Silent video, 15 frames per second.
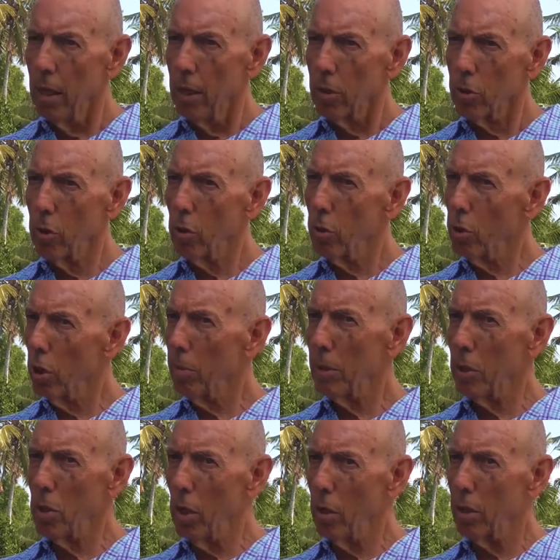So your job is
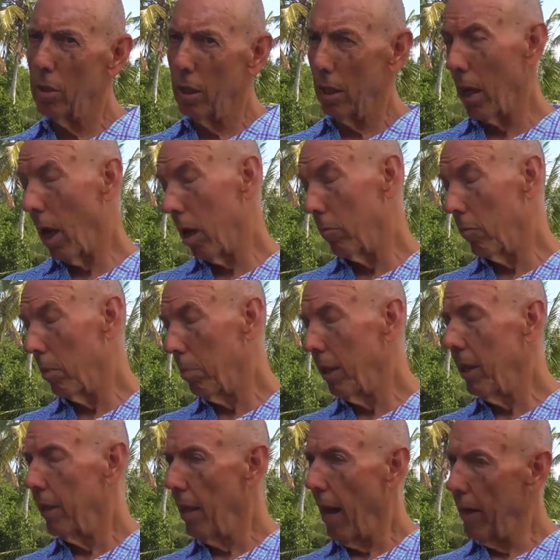not, I'll
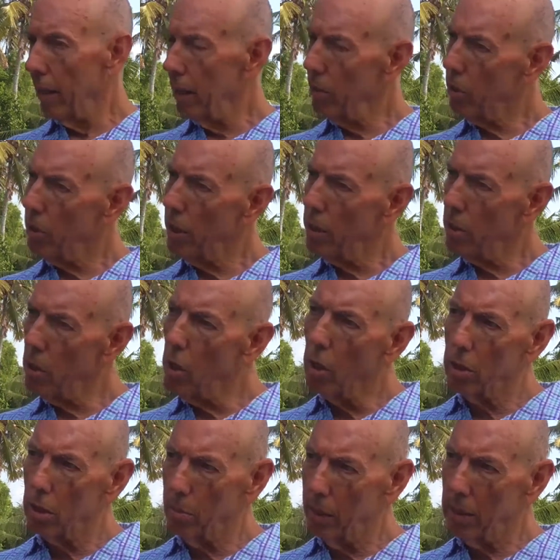repeat that, is not
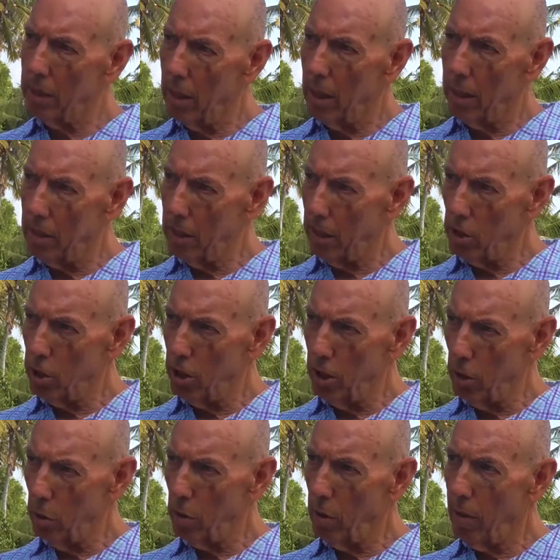to be a teacher.
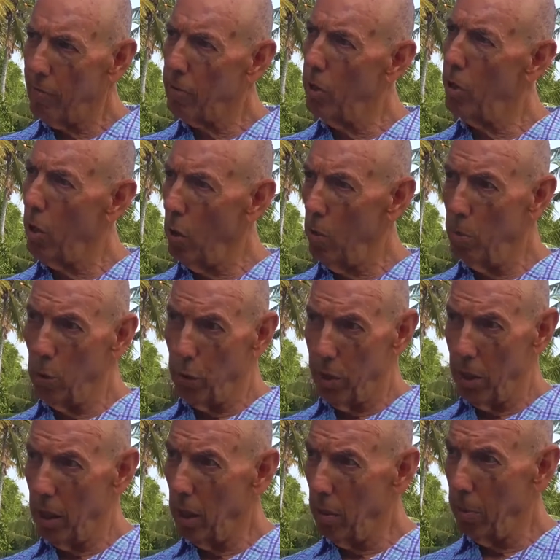You don't have to know more
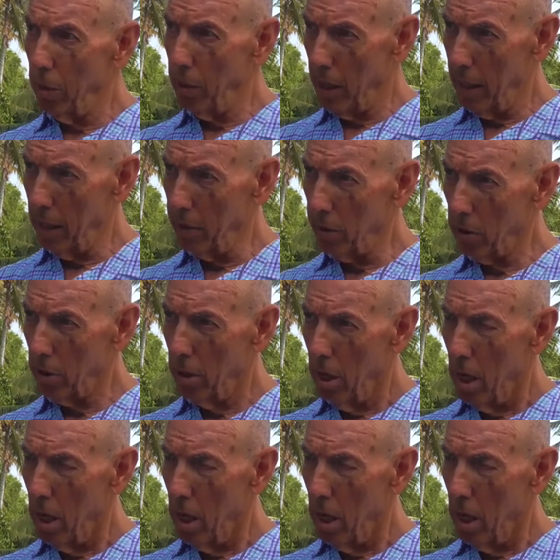than anybody else.